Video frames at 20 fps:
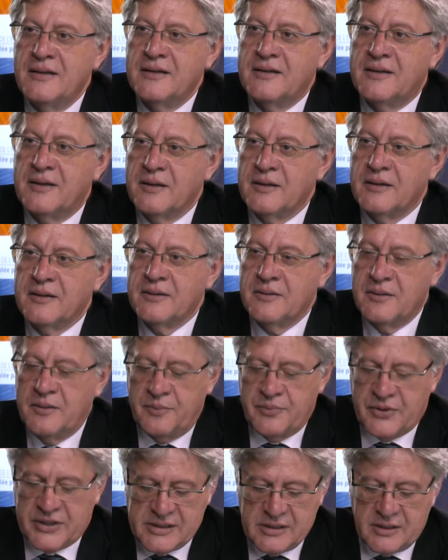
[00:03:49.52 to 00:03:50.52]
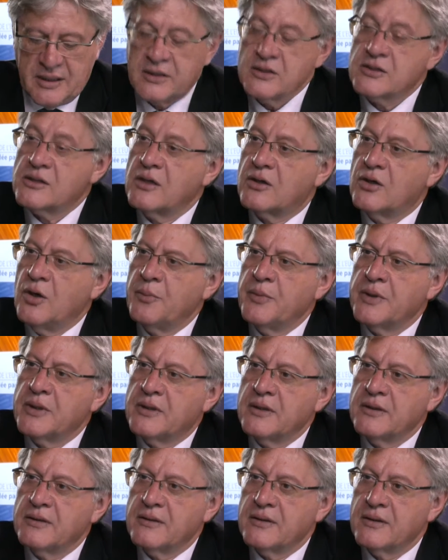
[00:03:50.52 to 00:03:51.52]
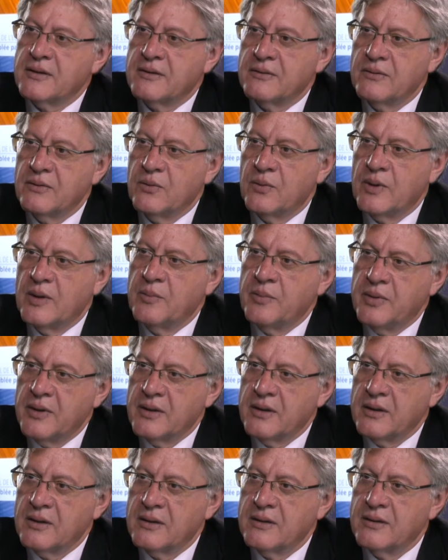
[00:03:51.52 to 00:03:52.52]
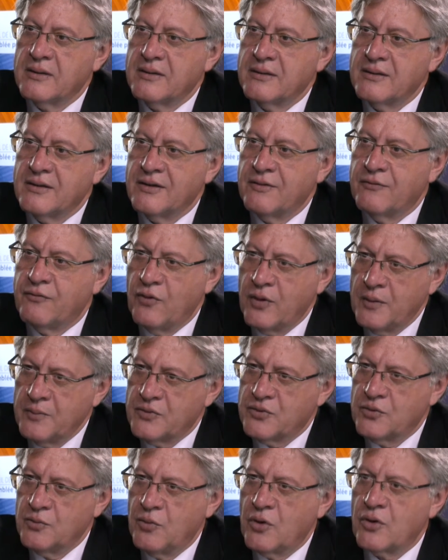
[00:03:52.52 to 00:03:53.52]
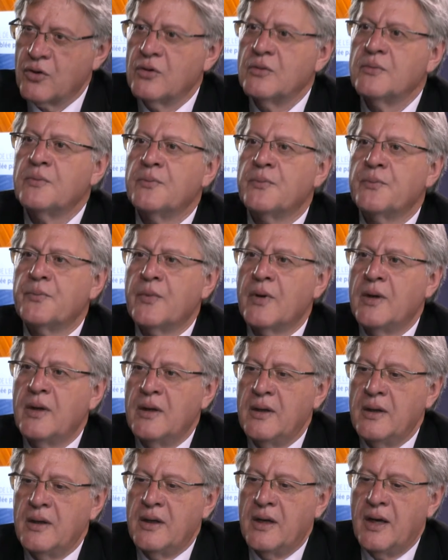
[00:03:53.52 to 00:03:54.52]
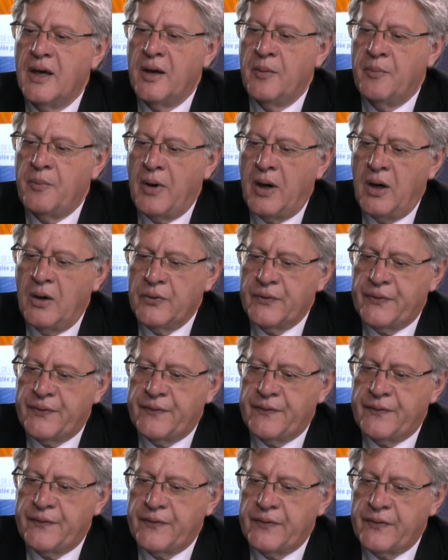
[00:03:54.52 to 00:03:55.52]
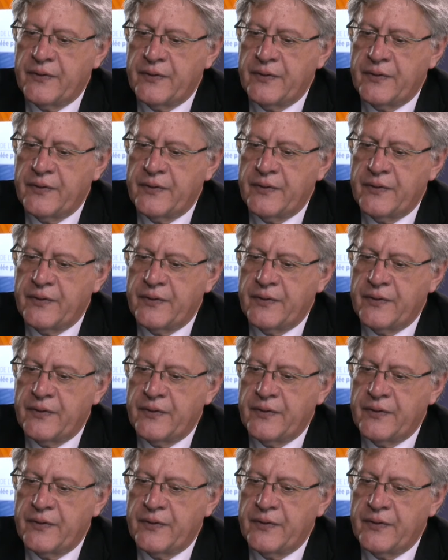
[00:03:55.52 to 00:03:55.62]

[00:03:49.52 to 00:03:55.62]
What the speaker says: The Presidential Committee will be informed tomorrow about